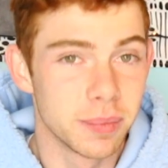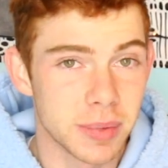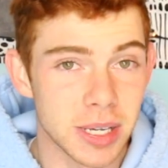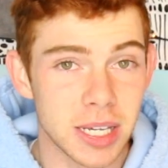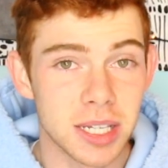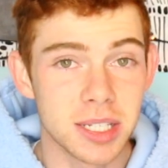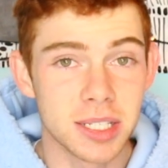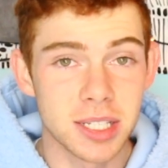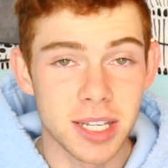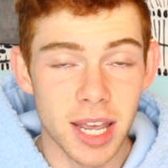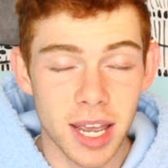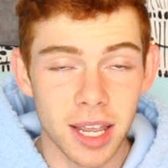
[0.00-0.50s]

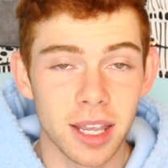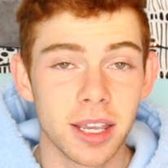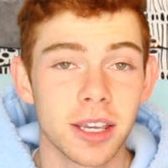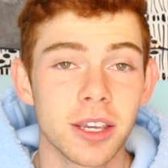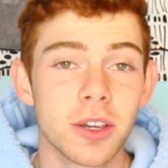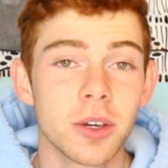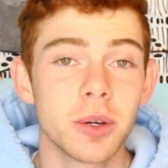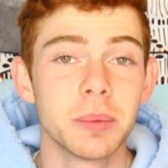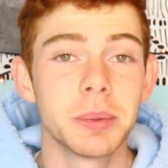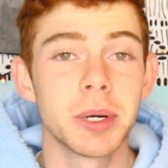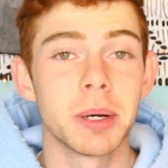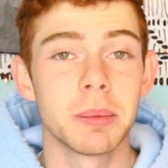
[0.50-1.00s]
Me telling
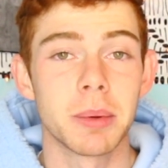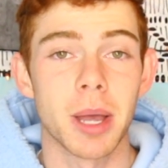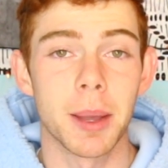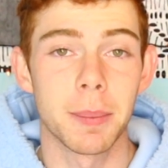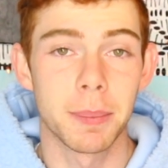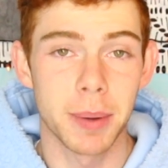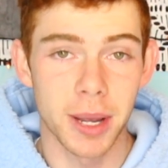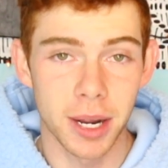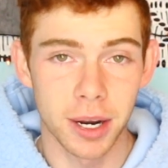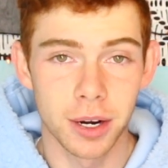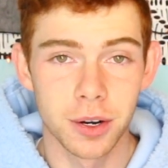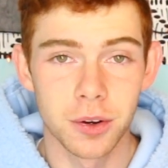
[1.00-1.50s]
you about my
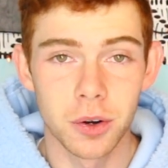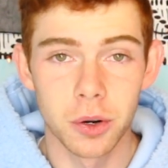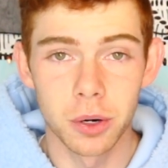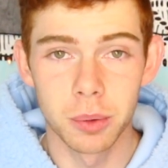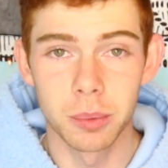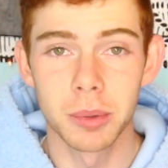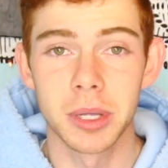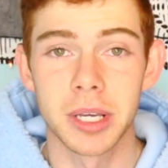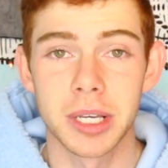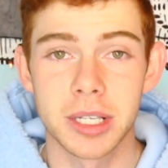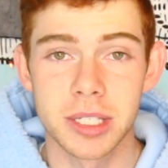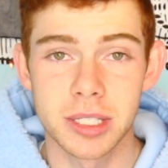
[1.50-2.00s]

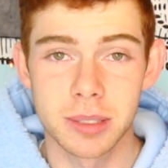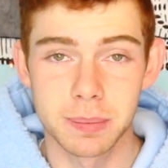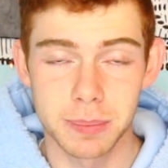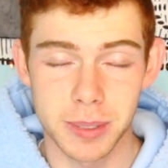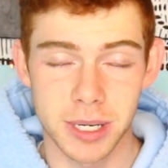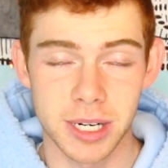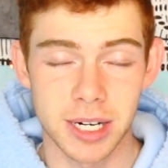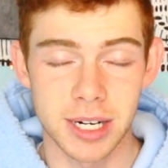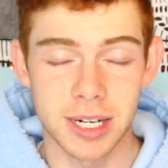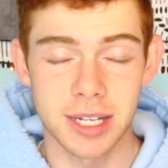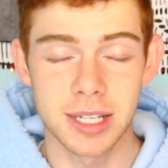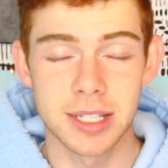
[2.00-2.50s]
paranormal
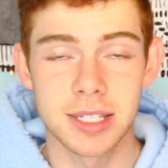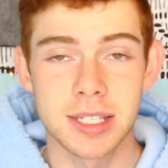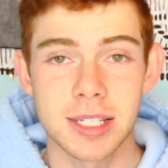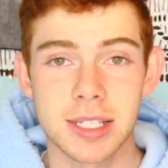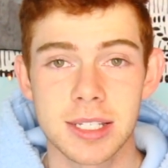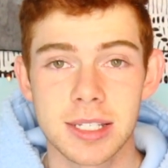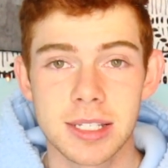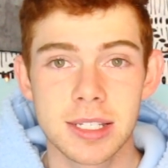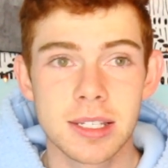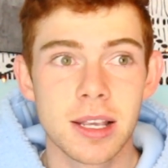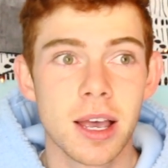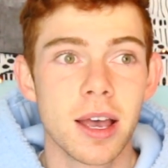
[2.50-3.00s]

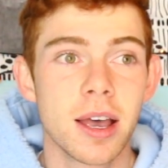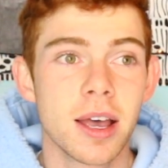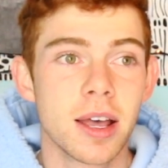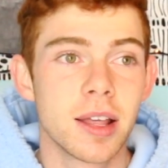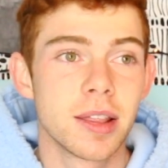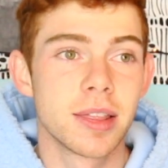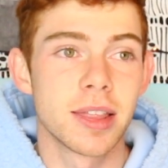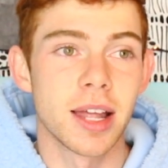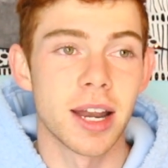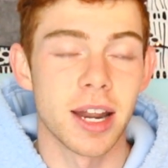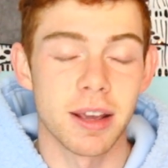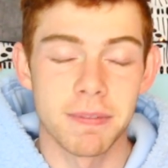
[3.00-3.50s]
experiences
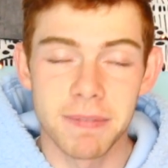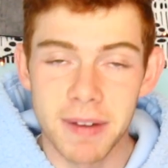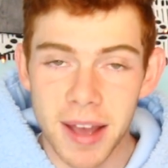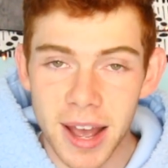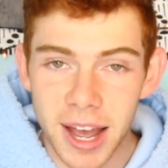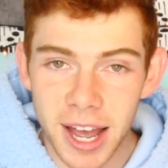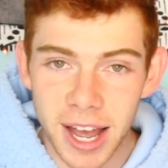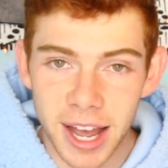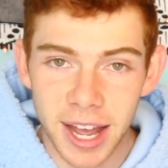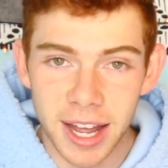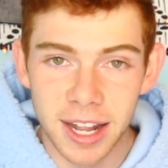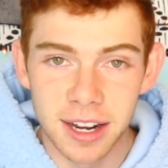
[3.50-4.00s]
that I've
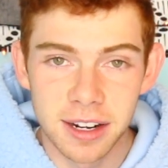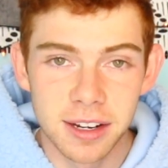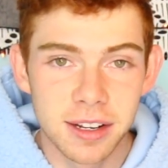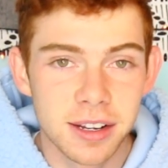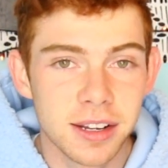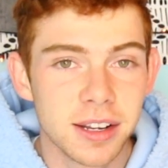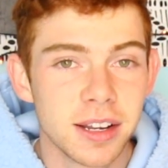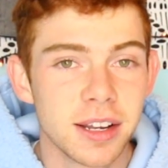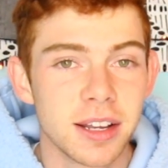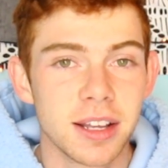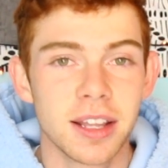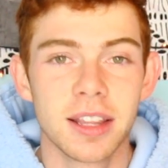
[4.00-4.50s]
had,
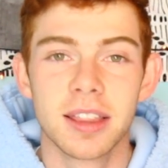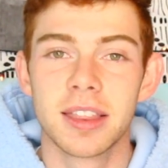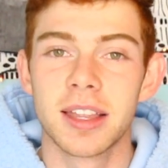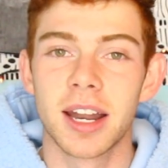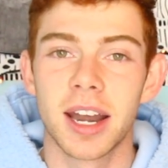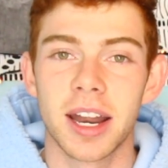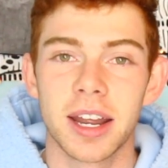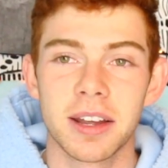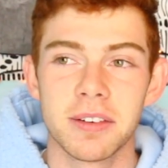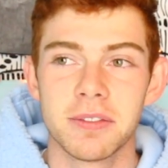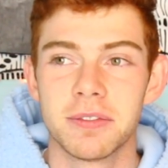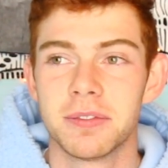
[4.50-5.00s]
that
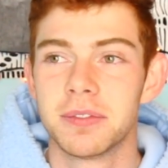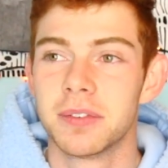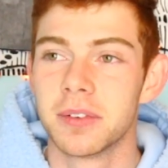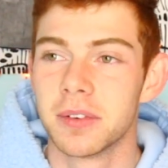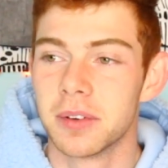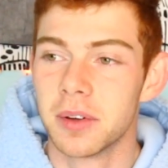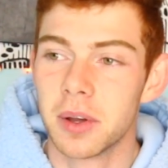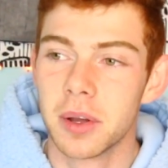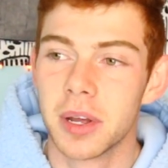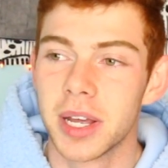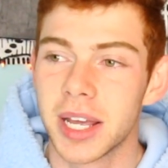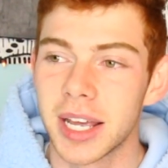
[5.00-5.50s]
I've
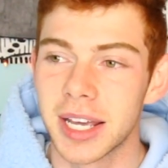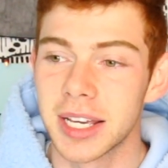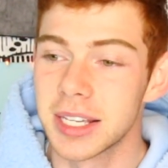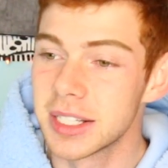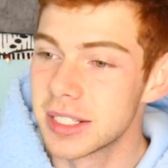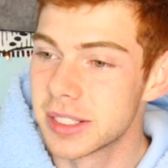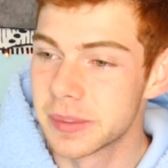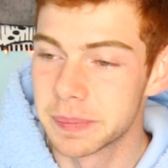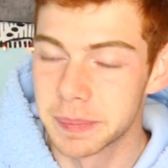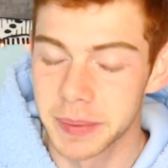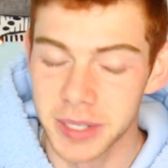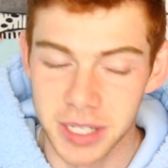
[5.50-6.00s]

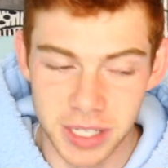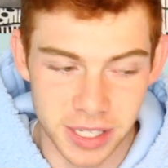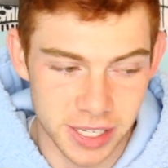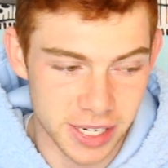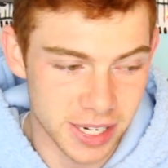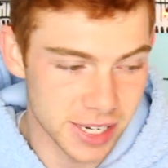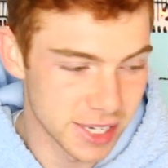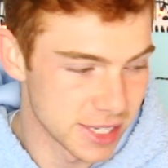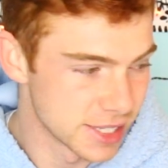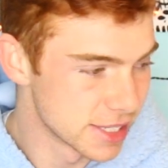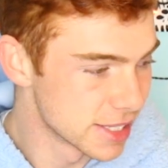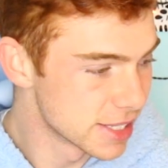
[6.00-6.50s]

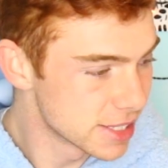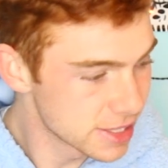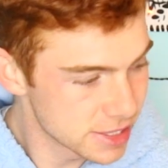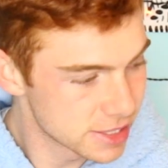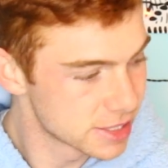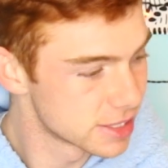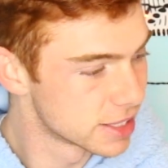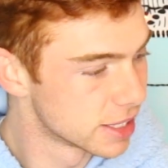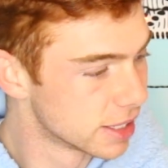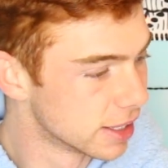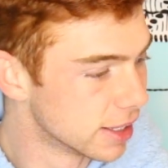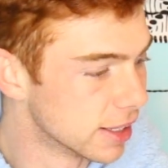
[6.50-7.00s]

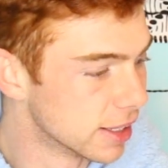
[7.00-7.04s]
experienced.